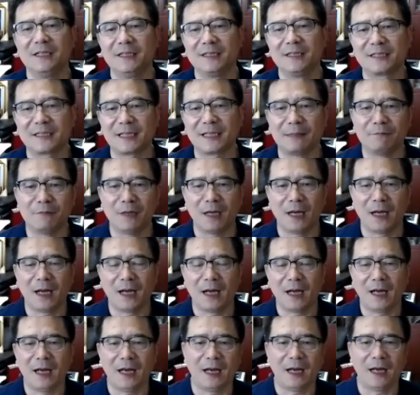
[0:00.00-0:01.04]
some uh,
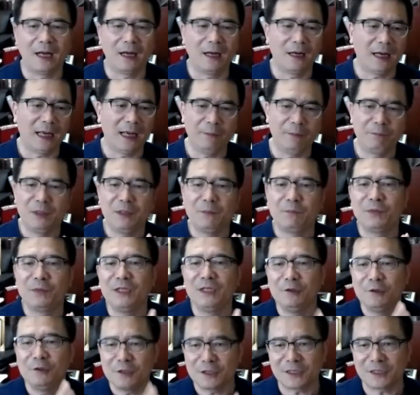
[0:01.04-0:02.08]
uh, app
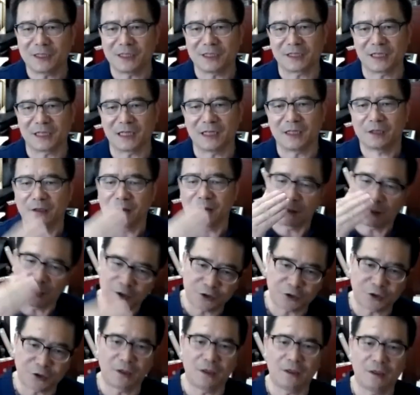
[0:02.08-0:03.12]
uses and to
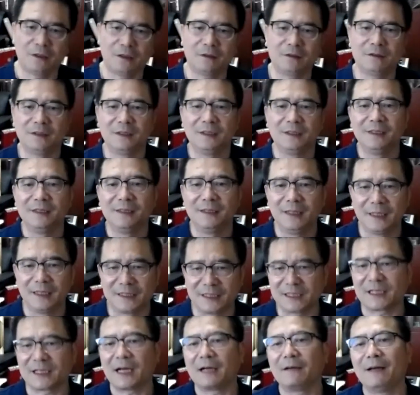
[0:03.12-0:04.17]
control
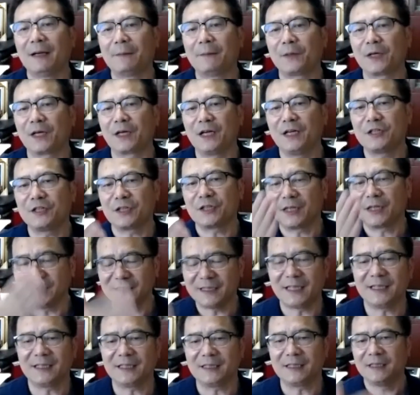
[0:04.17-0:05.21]
this kind of application and
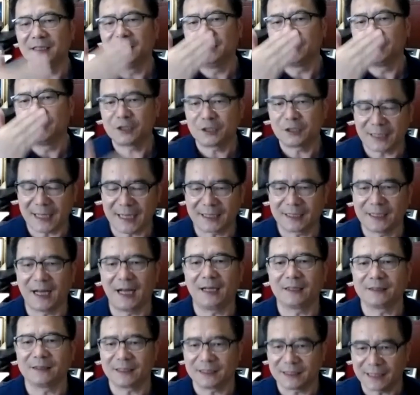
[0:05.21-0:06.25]
then cut
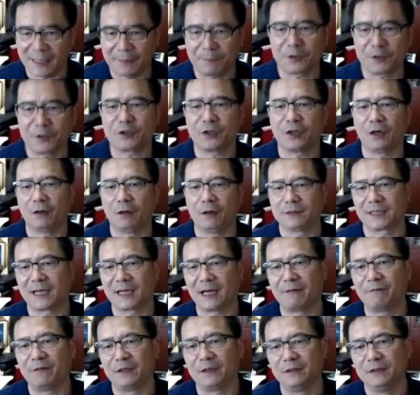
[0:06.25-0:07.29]
down the temperature of the
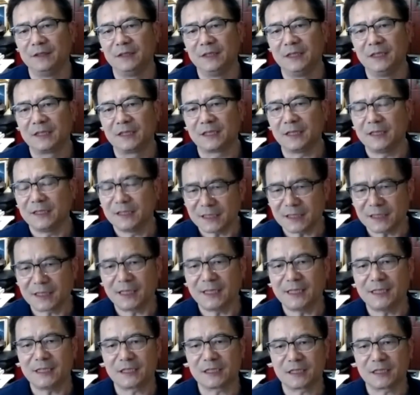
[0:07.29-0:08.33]
cover. So in this
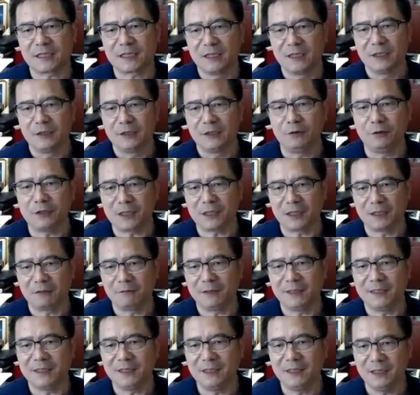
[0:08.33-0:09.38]
case, usually
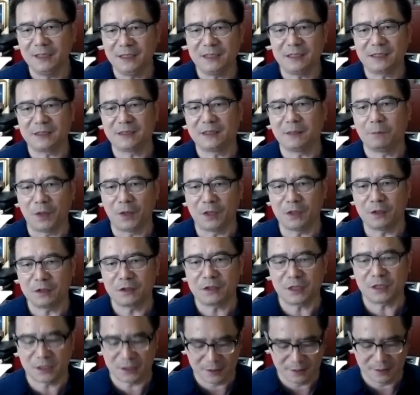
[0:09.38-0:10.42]
we need the
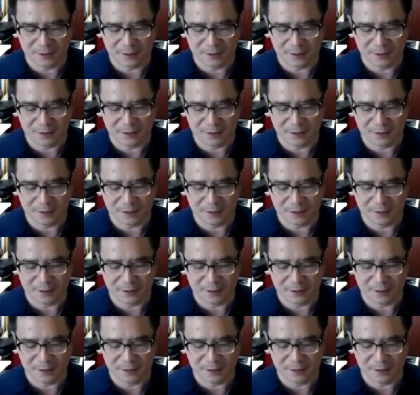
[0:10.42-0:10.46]
both.